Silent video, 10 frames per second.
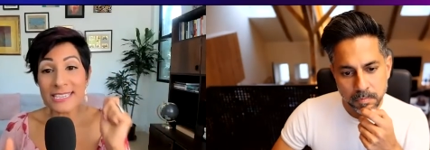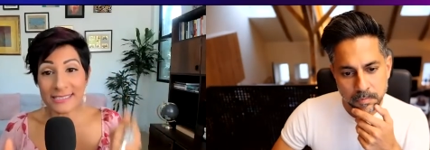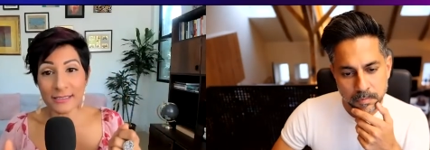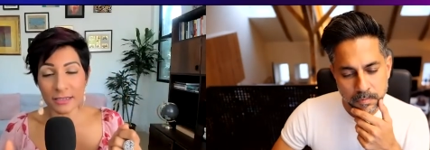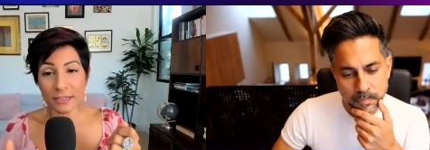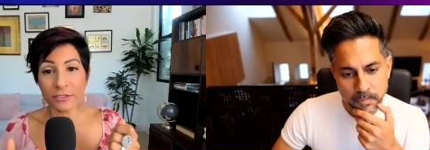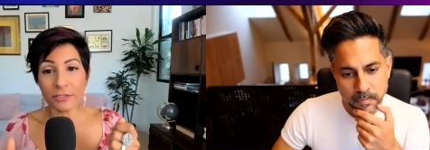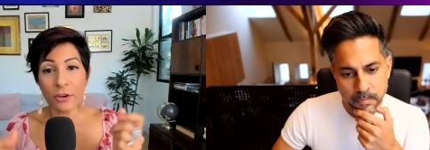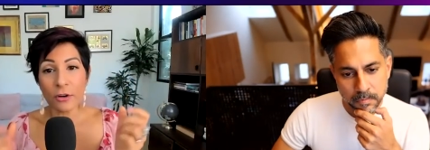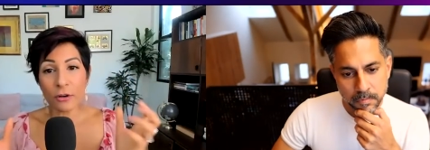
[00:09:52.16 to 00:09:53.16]

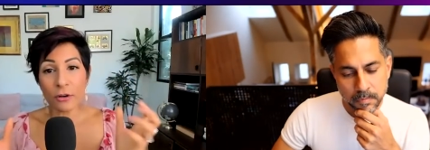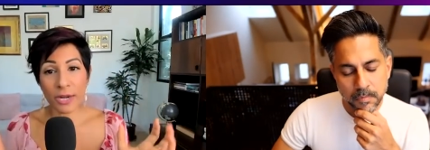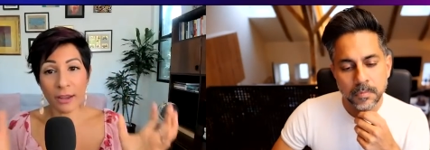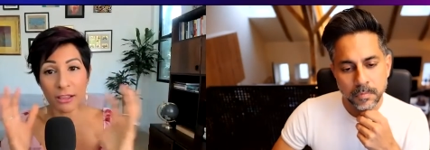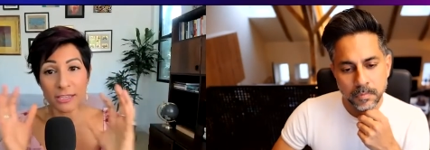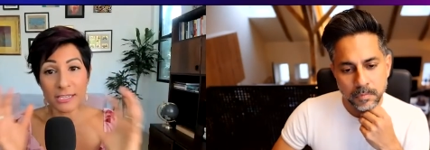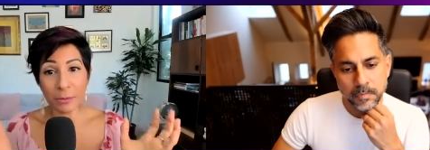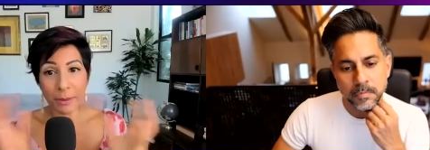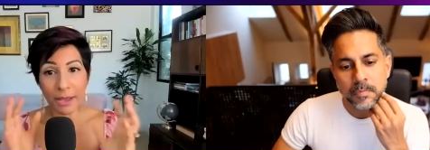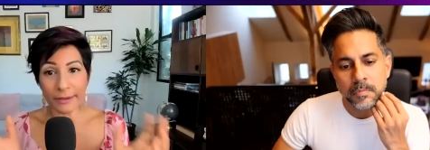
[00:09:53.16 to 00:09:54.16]
Speaker 1: dissonance, or what I call a
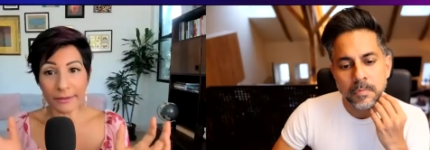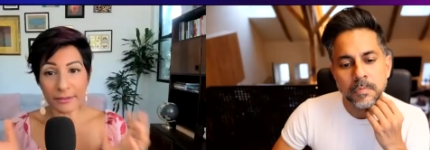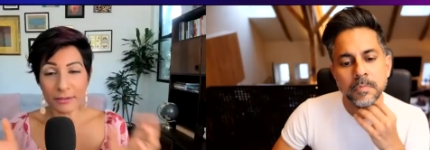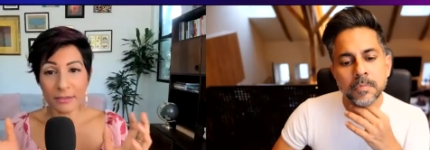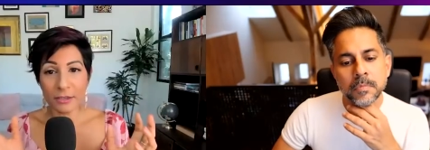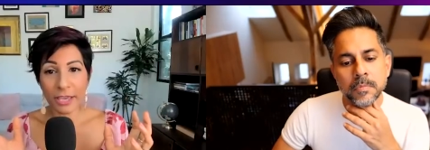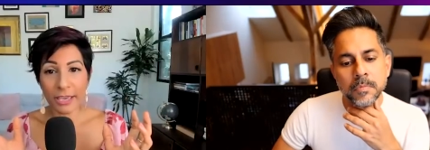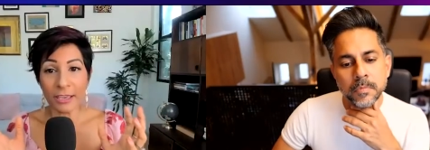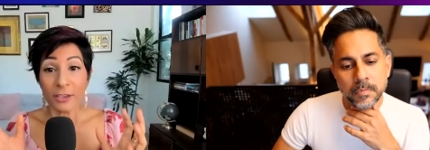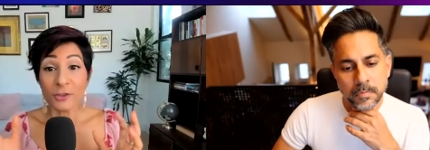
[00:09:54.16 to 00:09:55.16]
double bind.
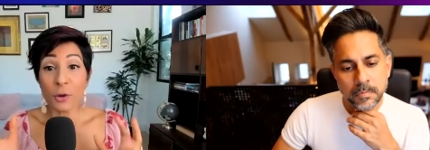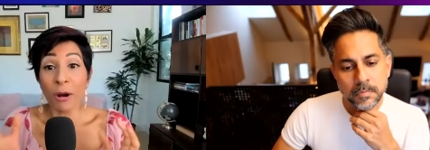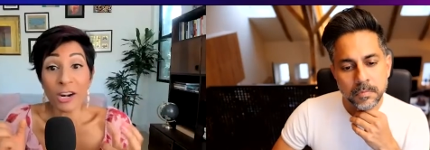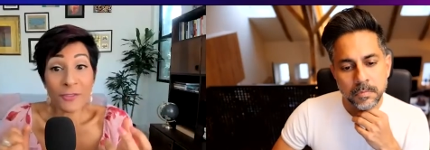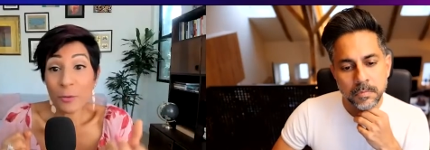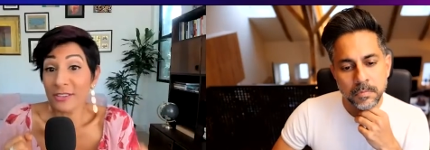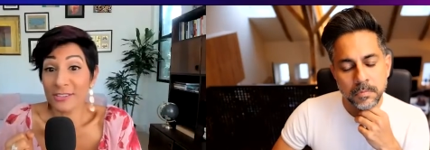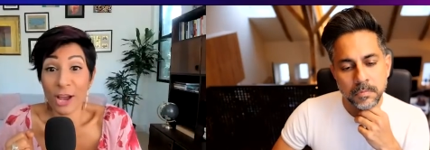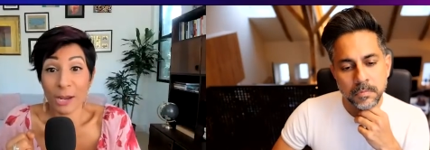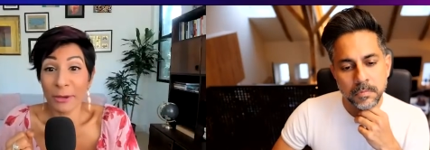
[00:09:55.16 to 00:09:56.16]
Okay. So part of you wants
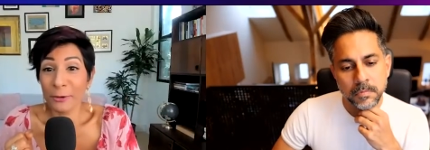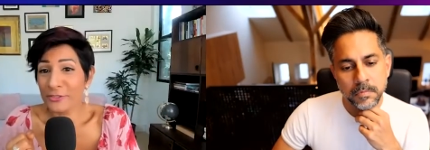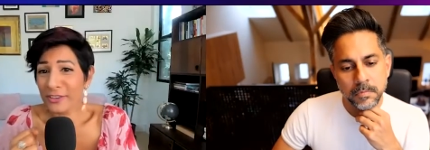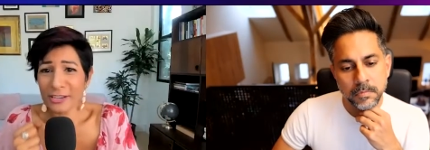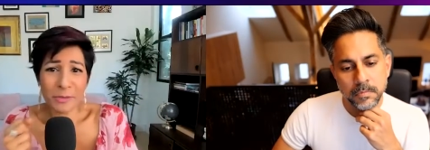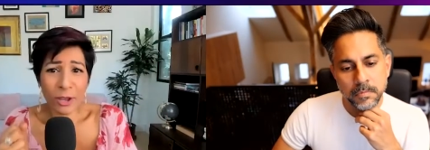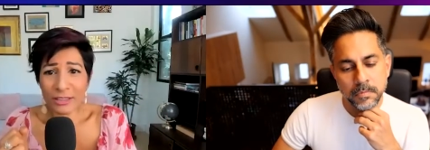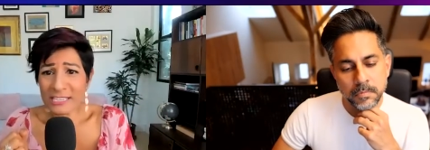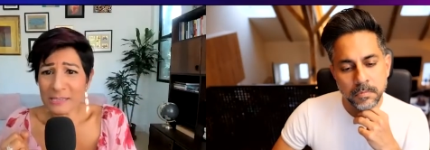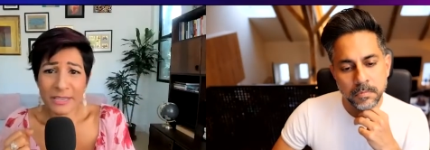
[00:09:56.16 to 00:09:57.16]
to talk about your son, be all
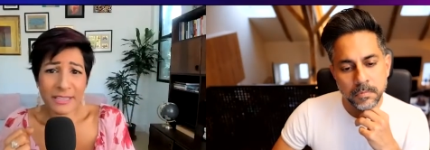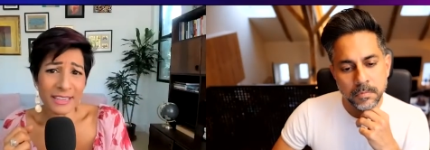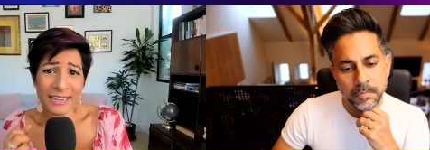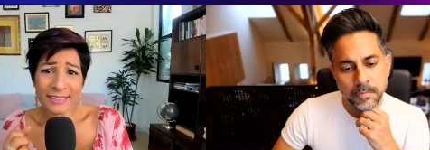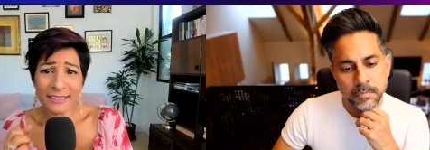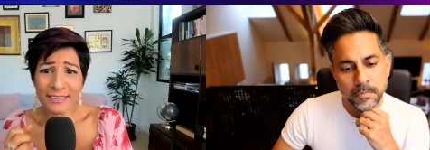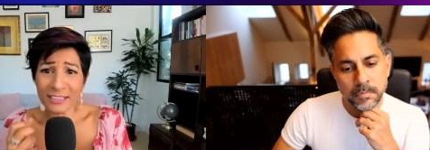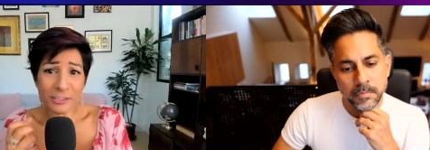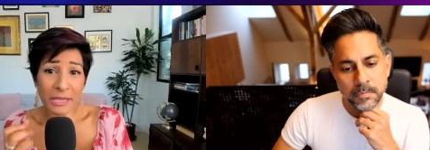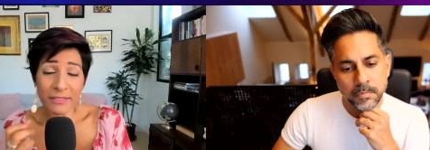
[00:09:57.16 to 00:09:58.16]
intimate and connected and
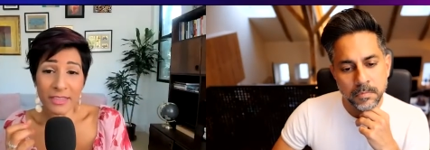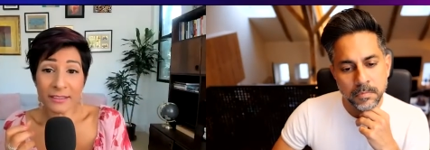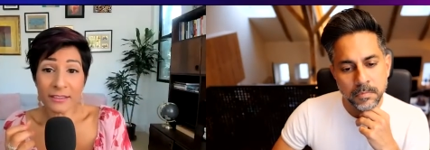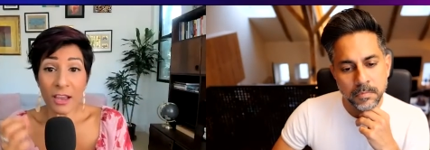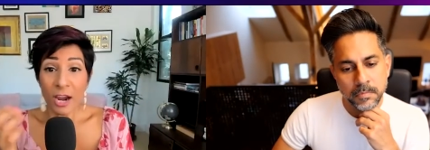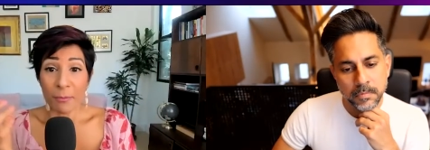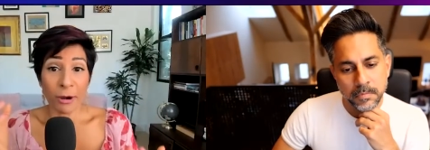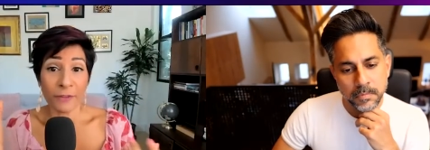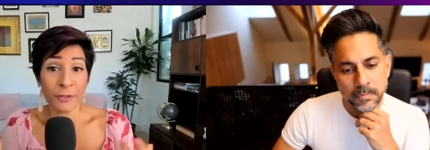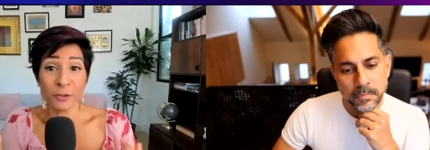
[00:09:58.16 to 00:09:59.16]
explain things.
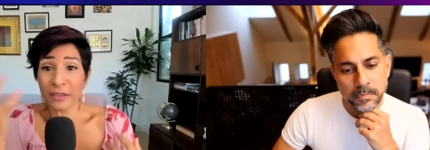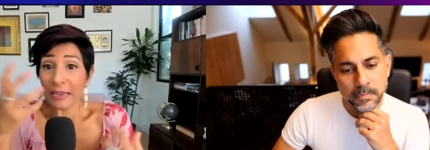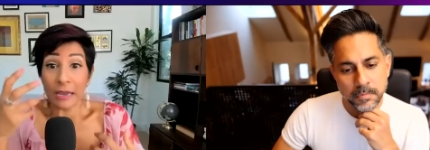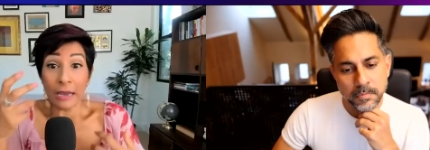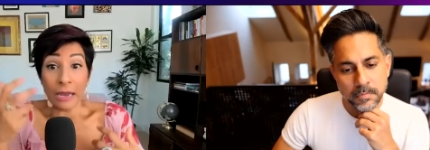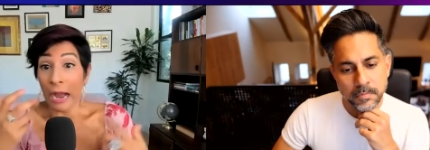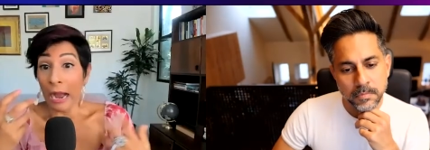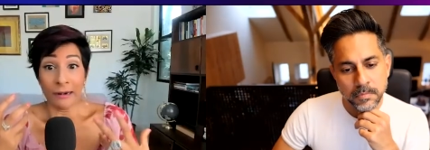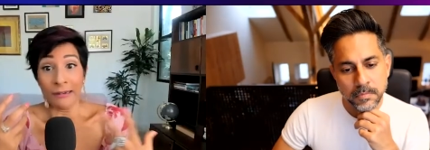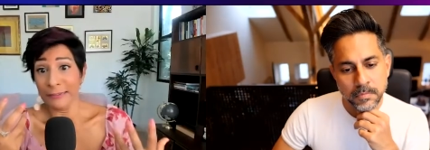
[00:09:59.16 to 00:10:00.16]
Part of you is like,
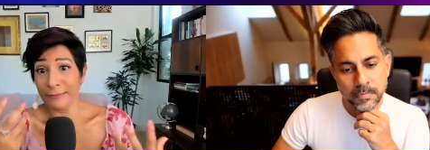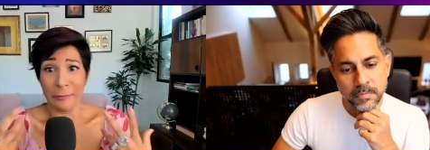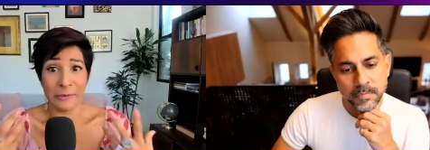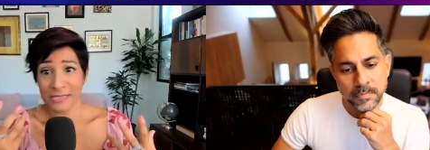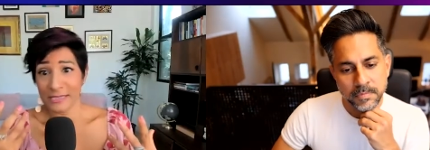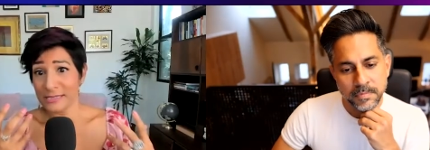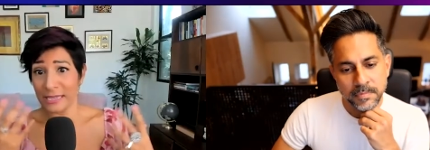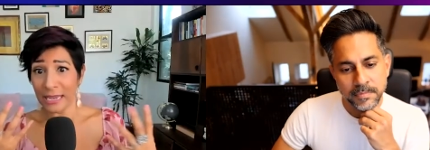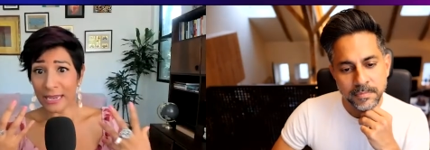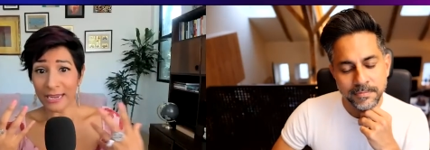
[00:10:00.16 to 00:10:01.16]
I don't even know what to
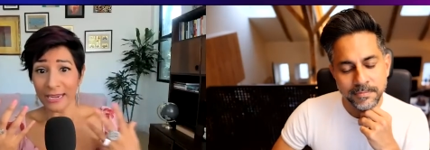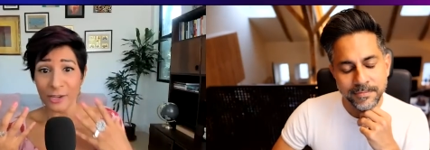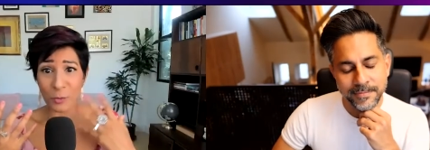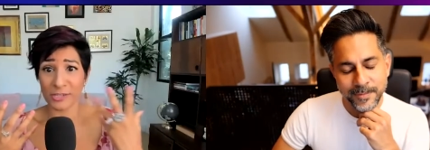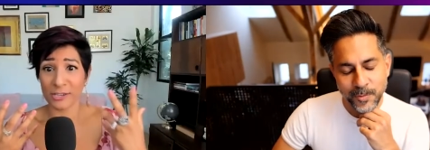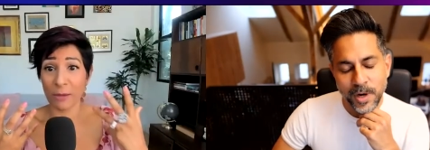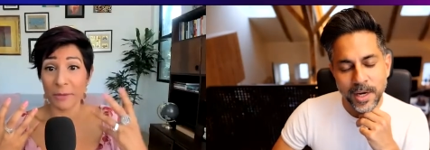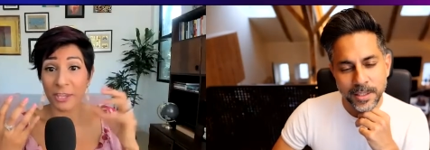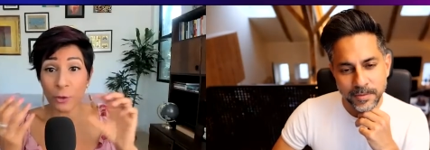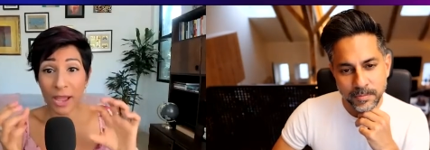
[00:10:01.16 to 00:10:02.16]
say. No one taught
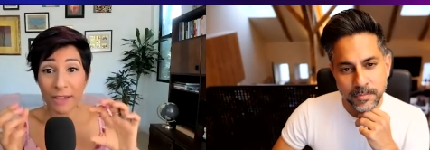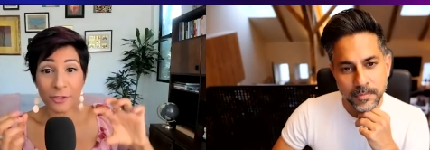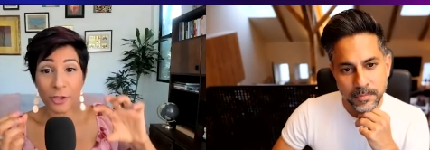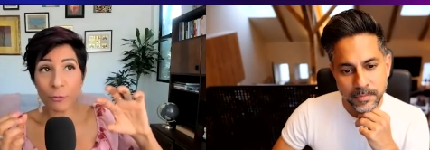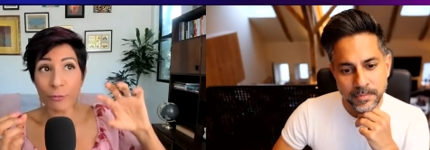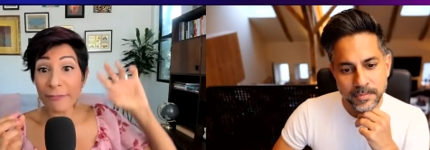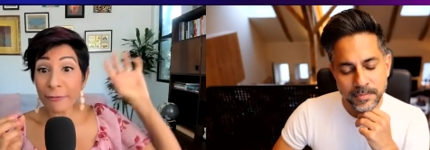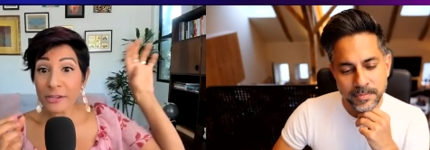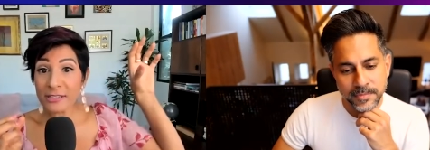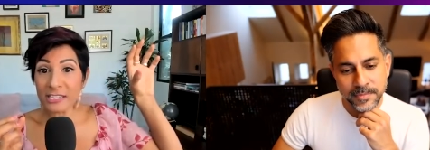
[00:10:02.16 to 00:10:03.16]
me. You have no
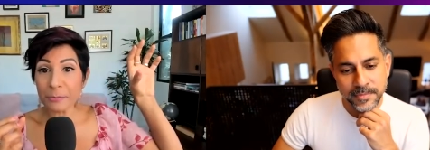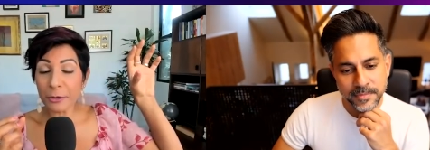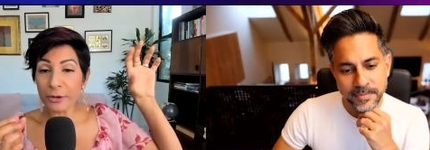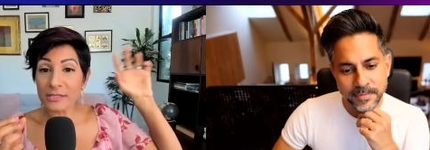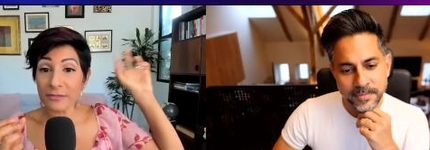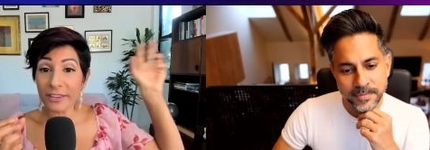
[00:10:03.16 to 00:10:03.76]
reference experience of